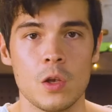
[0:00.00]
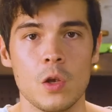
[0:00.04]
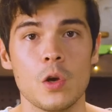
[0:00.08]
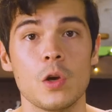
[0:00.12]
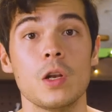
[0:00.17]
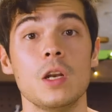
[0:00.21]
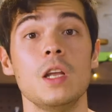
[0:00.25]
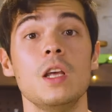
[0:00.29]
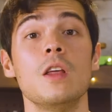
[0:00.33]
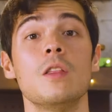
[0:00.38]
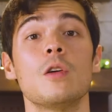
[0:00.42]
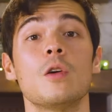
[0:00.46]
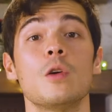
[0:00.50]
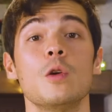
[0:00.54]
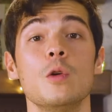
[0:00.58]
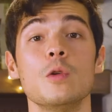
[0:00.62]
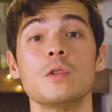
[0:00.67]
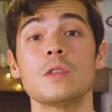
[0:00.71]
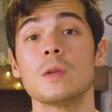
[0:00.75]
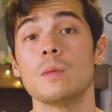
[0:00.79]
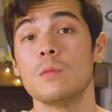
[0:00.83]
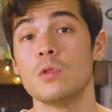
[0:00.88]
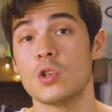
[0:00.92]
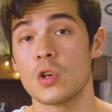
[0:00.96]
you can either
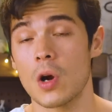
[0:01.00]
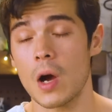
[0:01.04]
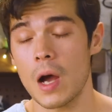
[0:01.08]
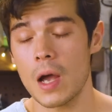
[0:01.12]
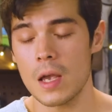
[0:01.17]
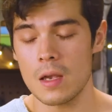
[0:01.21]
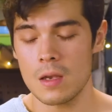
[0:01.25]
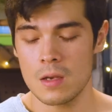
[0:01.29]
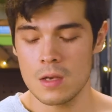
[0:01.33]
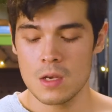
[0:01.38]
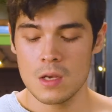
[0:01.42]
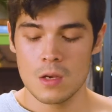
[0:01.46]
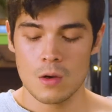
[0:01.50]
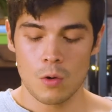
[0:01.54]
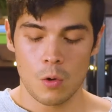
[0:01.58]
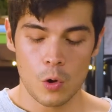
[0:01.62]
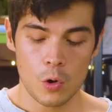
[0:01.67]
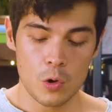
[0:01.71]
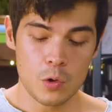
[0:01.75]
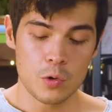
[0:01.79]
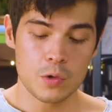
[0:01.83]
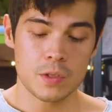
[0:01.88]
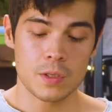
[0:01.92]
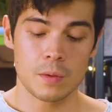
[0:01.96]
use them dry
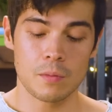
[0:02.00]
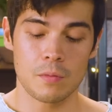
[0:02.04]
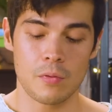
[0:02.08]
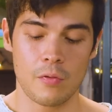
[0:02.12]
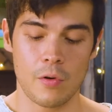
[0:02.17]
or use them